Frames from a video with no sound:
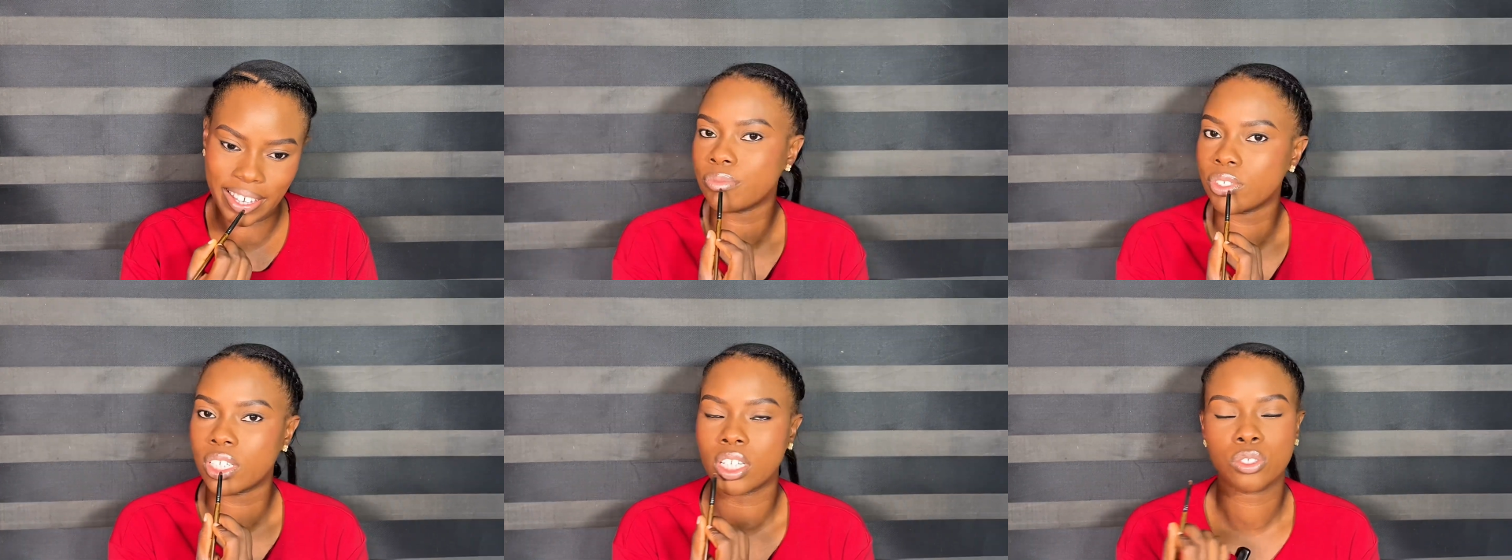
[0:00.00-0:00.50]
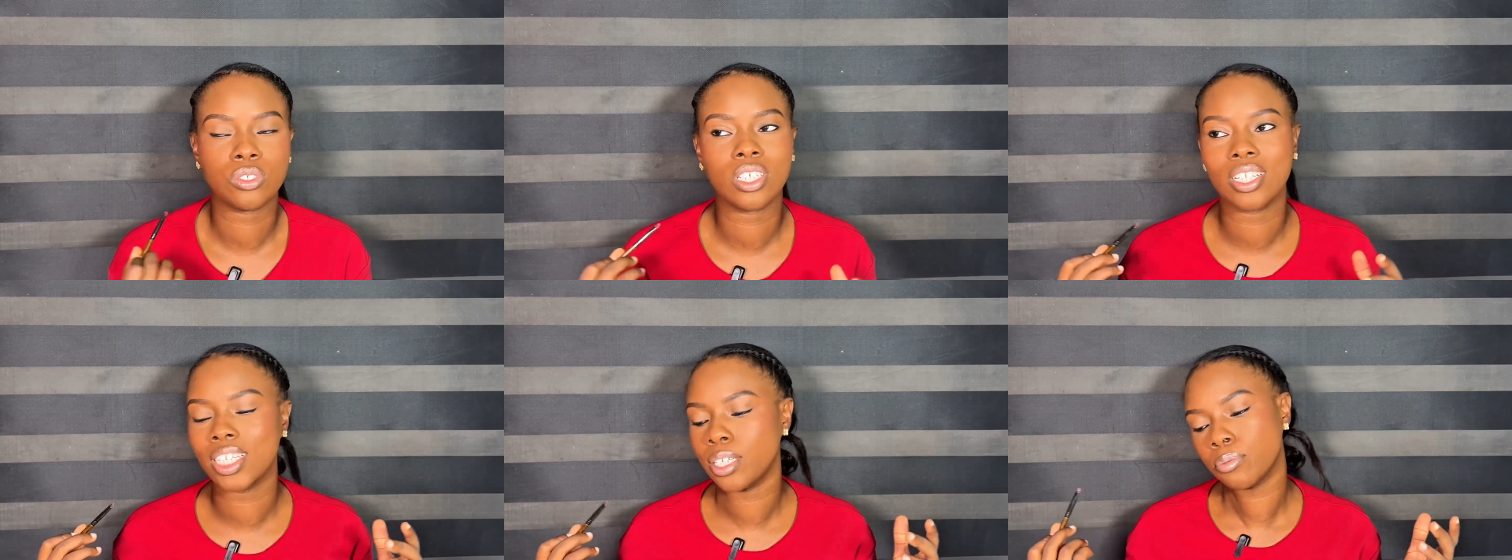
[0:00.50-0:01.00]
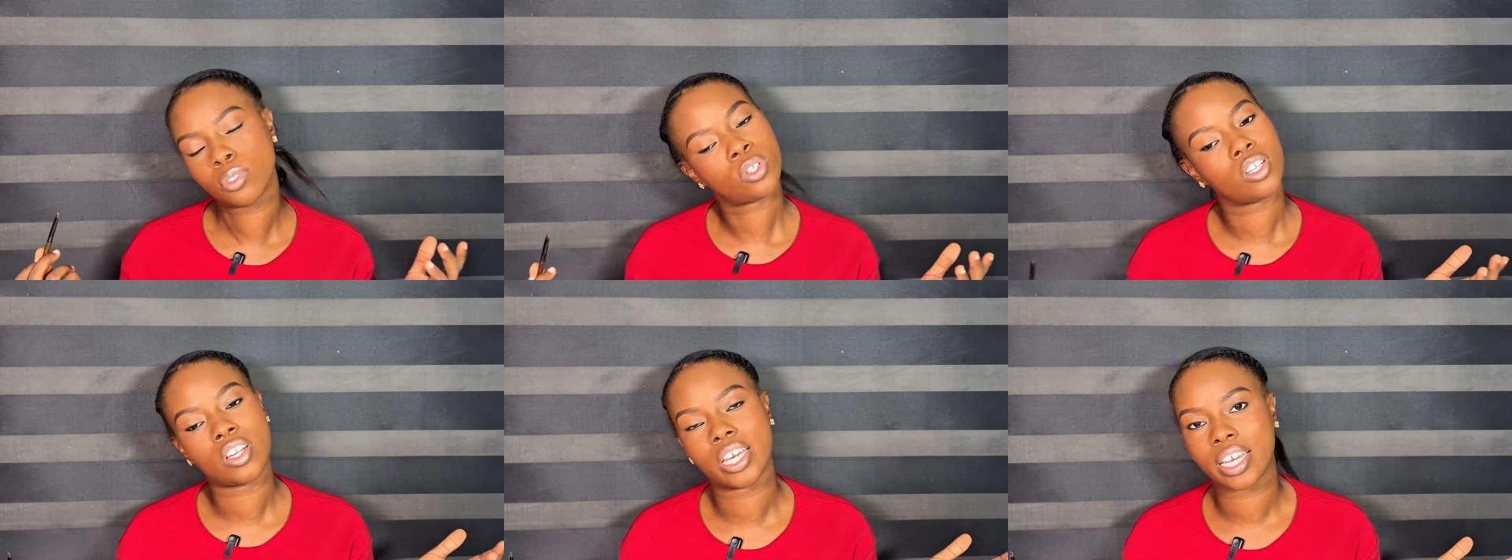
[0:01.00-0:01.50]
You can use any lip
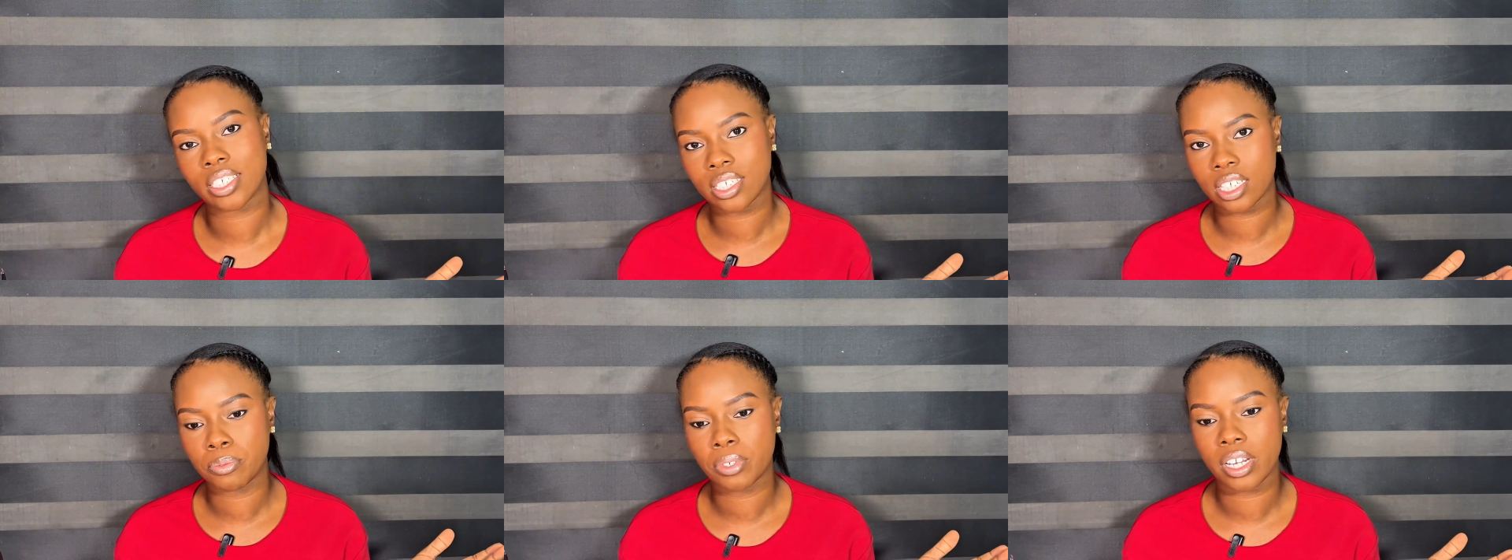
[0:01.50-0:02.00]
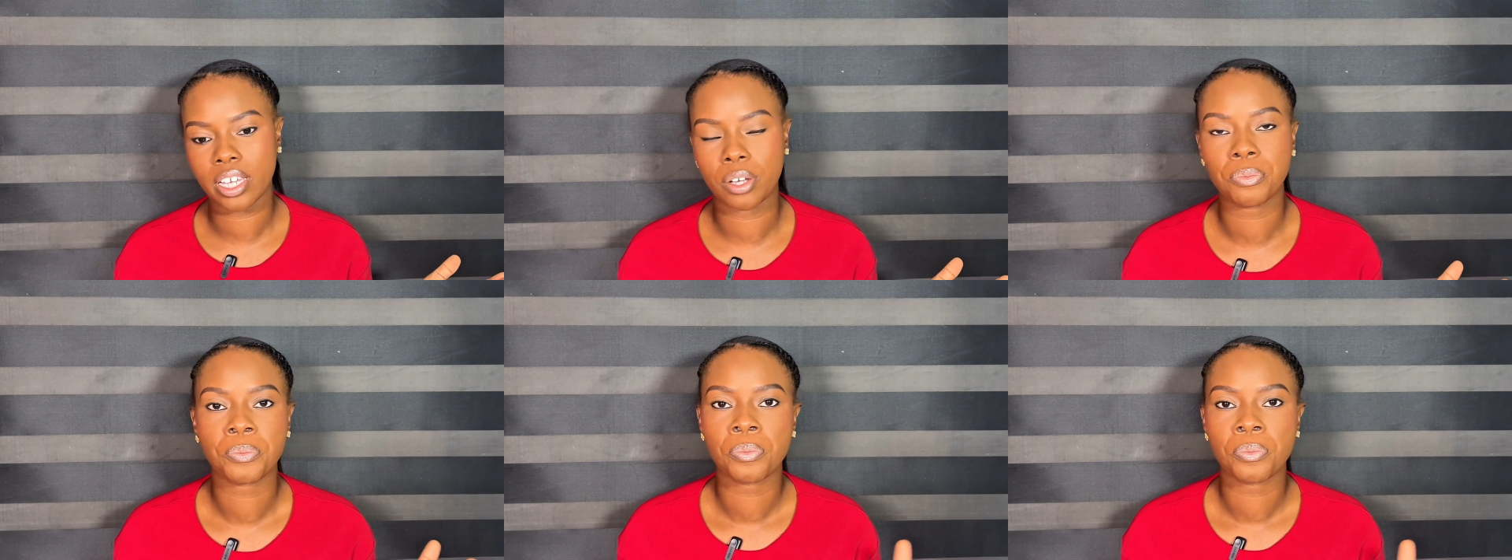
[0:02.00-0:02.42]
color, like I said earlier.